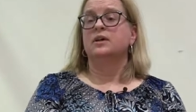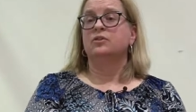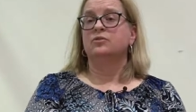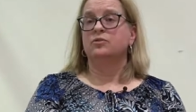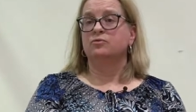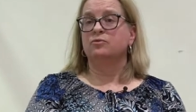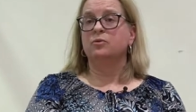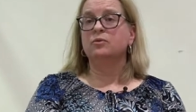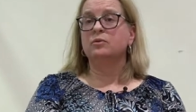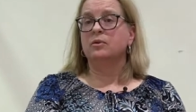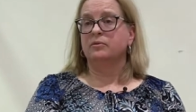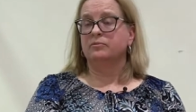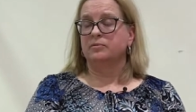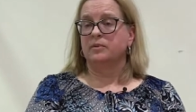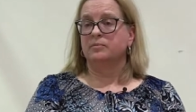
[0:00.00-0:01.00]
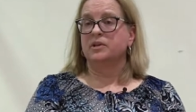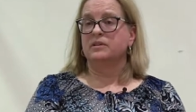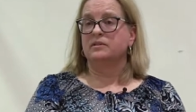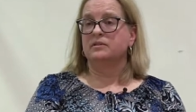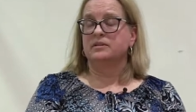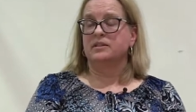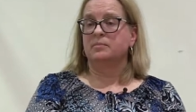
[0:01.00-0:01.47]
the role of
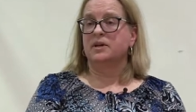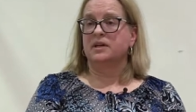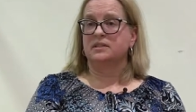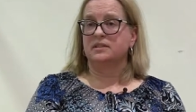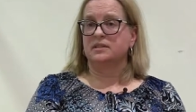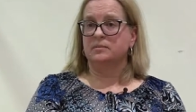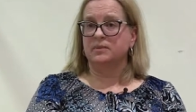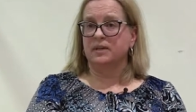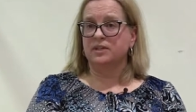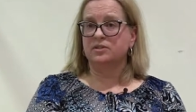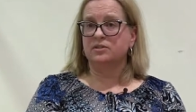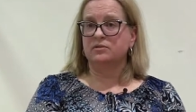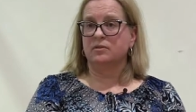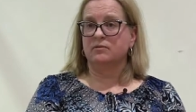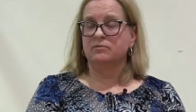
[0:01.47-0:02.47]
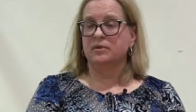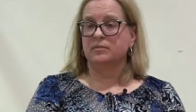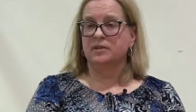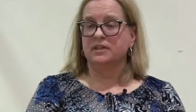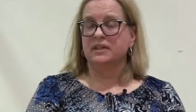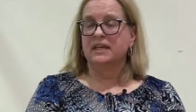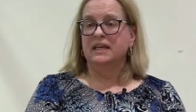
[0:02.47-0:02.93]
women, the participation of
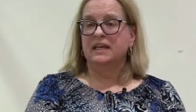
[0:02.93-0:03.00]
women